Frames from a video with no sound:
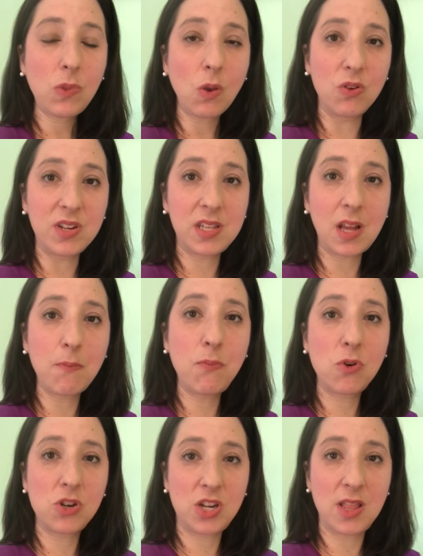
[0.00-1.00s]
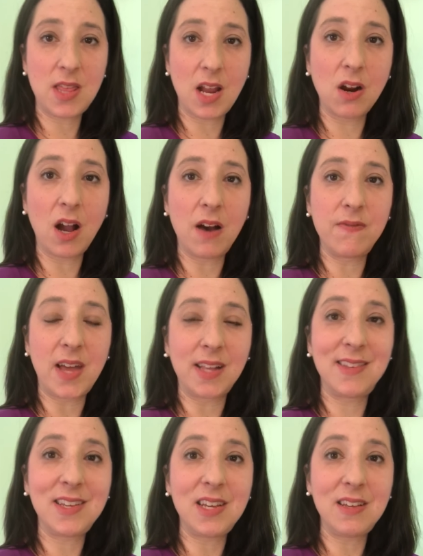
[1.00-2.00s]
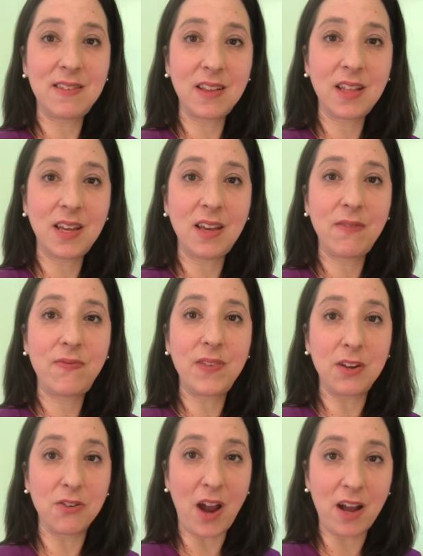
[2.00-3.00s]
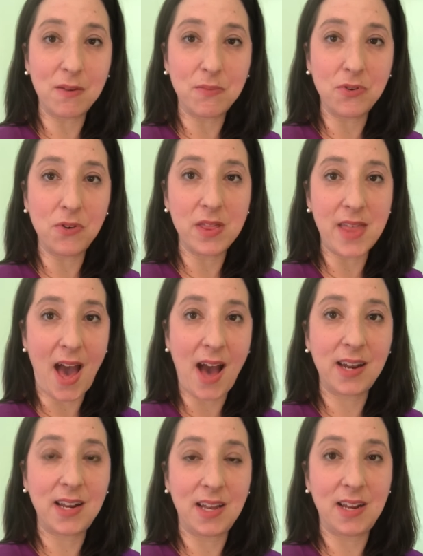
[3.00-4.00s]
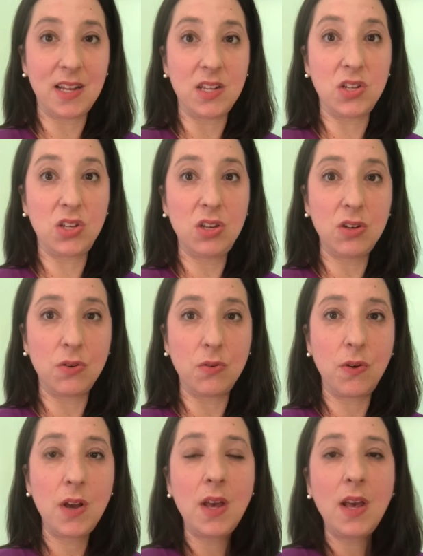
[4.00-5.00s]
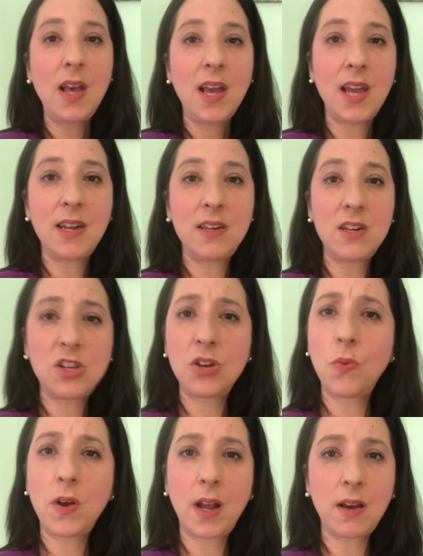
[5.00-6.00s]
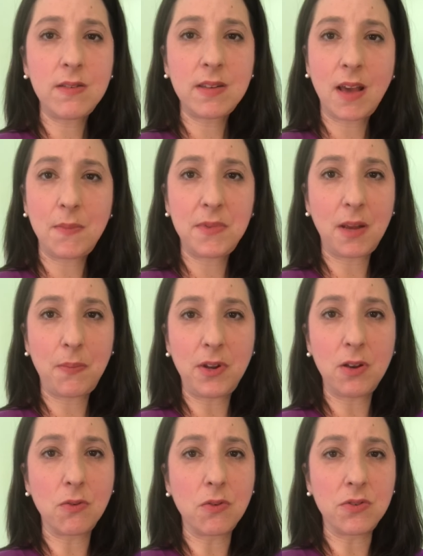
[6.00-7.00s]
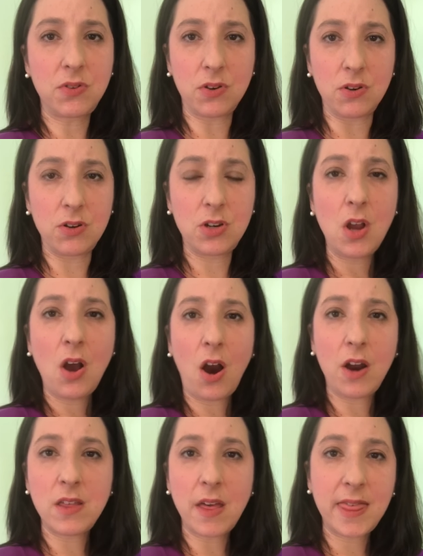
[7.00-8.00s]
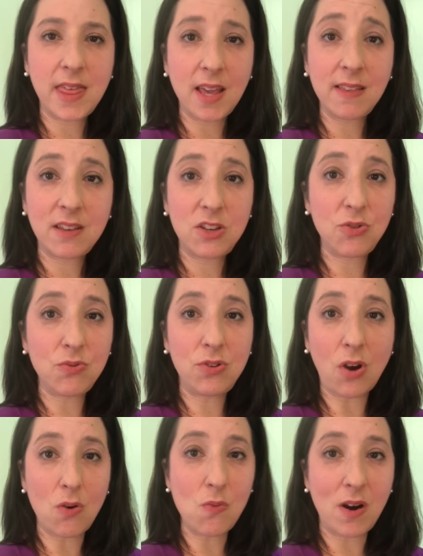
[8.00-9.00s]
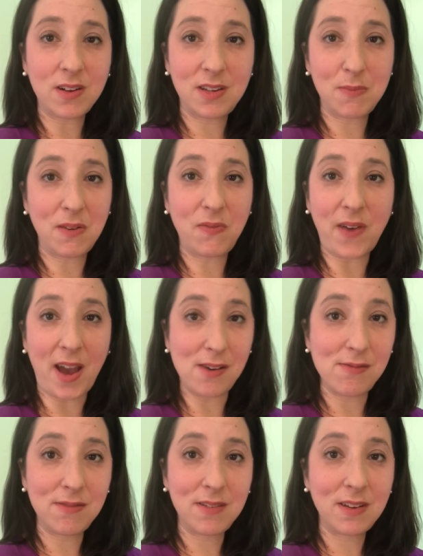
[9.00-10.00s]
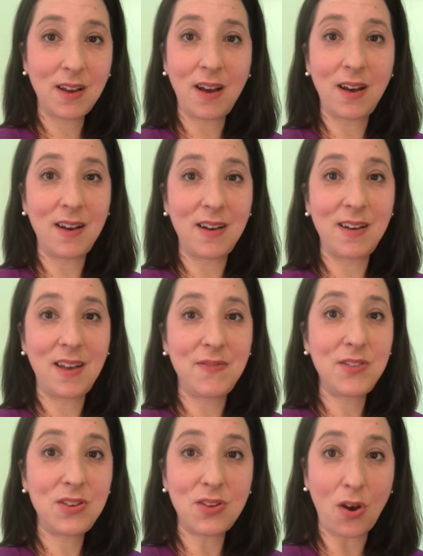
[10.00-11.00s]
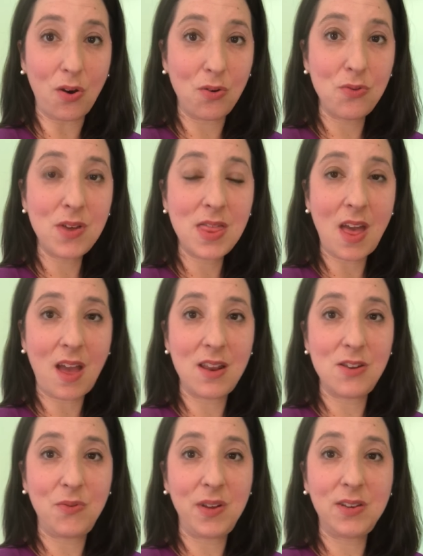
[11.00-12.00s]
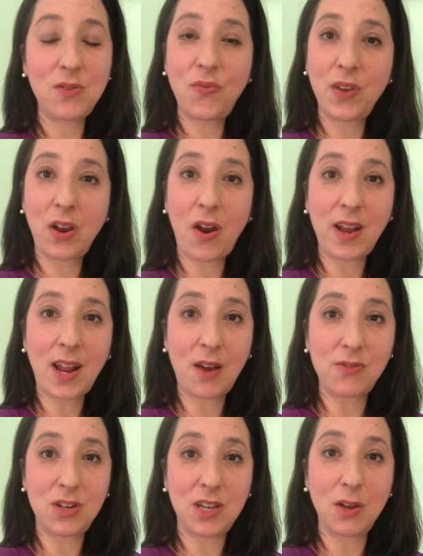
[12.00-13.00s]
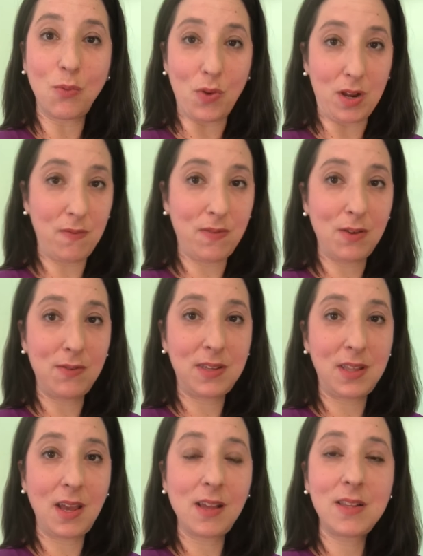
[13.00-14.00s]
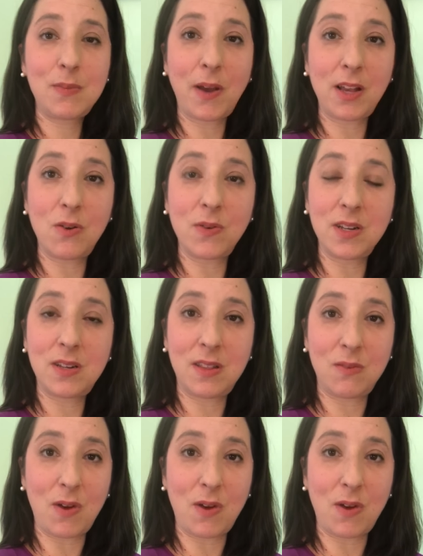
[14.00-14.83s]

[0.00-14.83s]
or some portion thereof that's easily figure outable that it is you. In addition, what else comes up in a Google search? Are there things that you don't want to be found? If so, then you need to figure out how to get rid of those things by going to the